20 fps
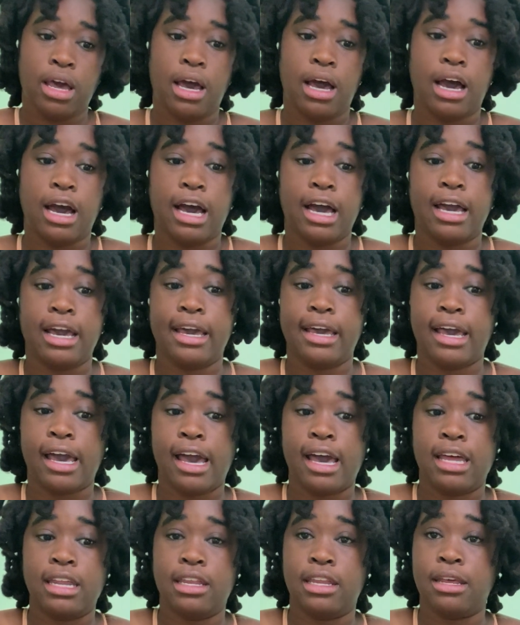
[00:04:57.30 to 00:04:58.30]
I
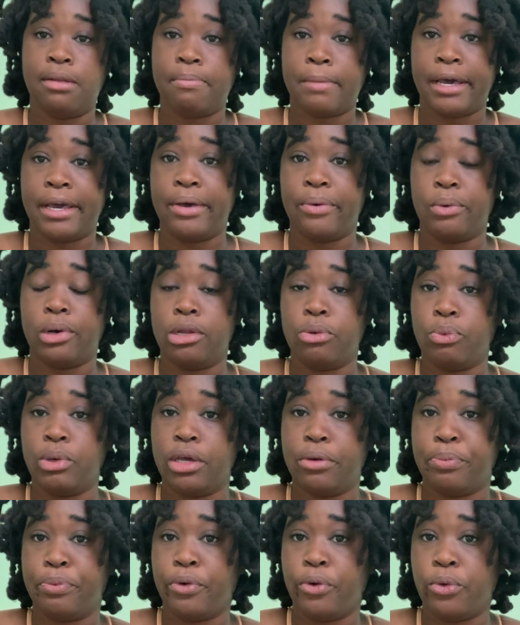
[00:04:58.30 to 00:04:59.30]
had did my
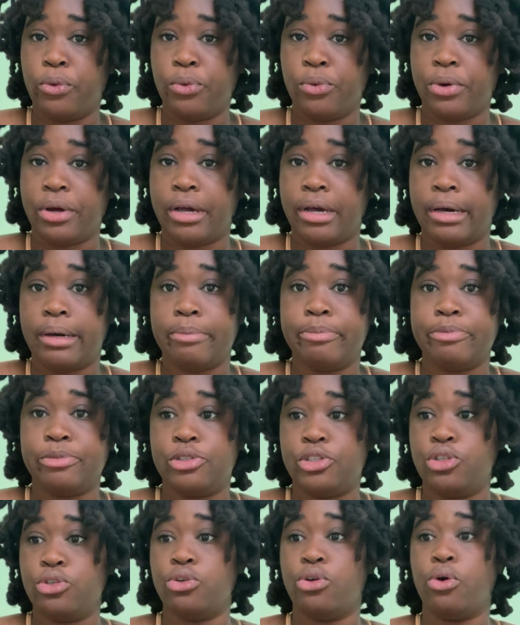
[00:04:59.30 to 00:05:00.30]
1-week program
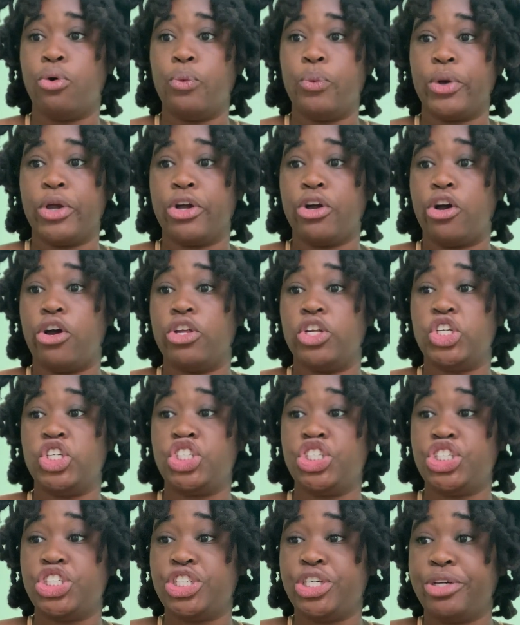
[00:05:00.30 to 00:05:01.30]
to go work on a
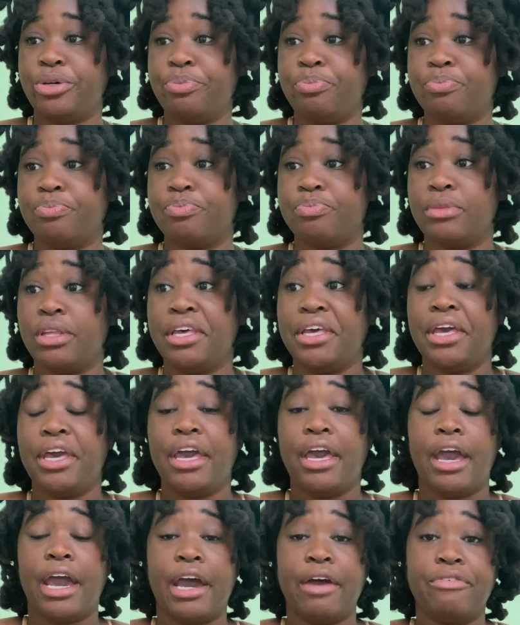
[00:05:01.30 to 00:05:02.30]
ship.
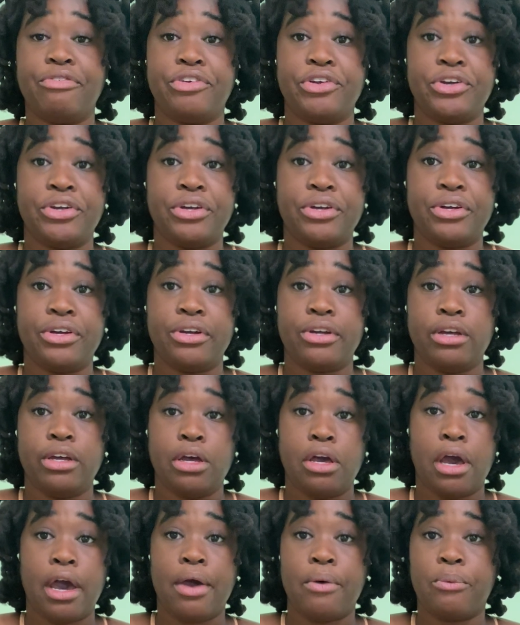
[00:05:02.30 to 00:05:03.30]
after
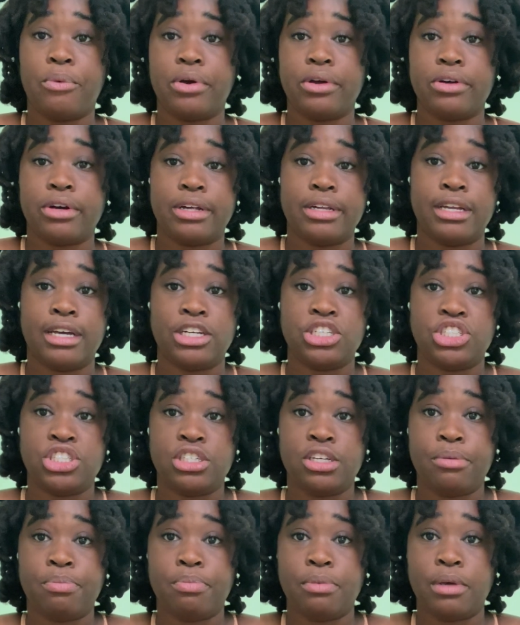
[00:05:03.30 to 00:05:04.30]
I work on that ship